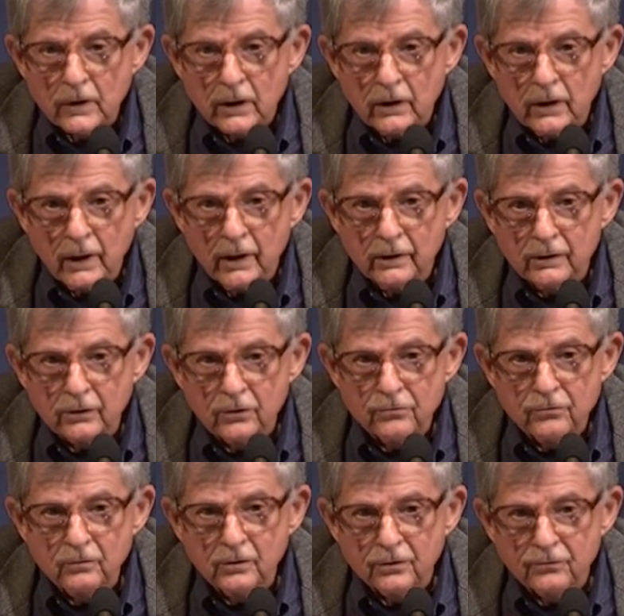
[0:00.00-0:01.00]
And a
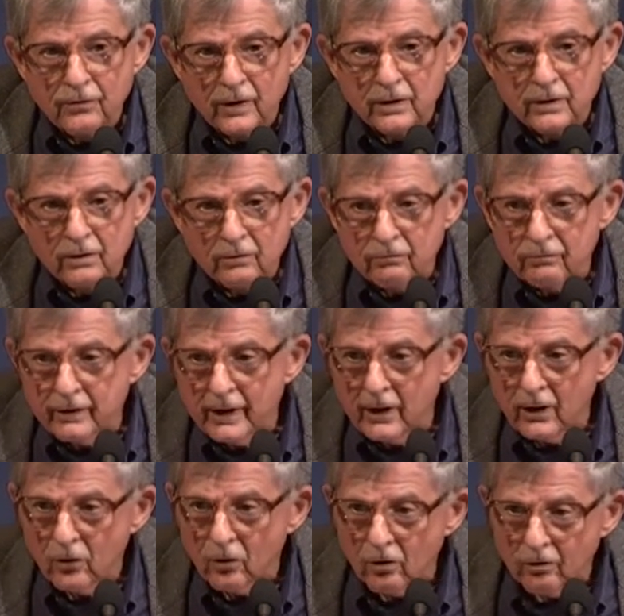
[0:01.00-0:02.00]
good friend of
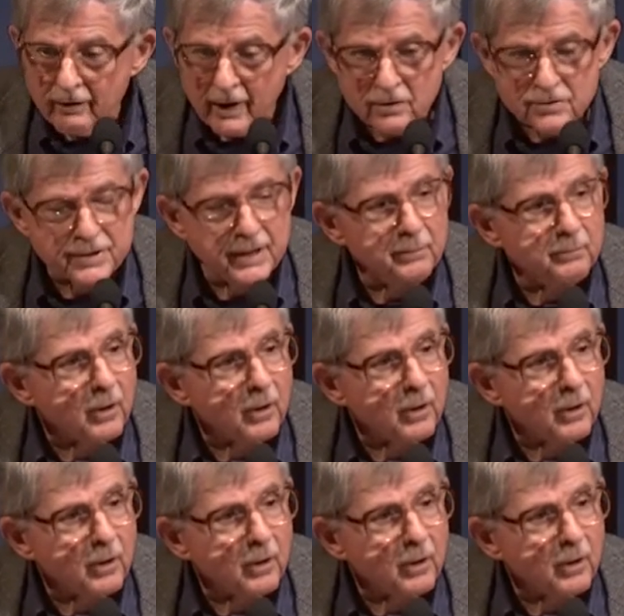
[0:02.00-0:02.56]
all of ours named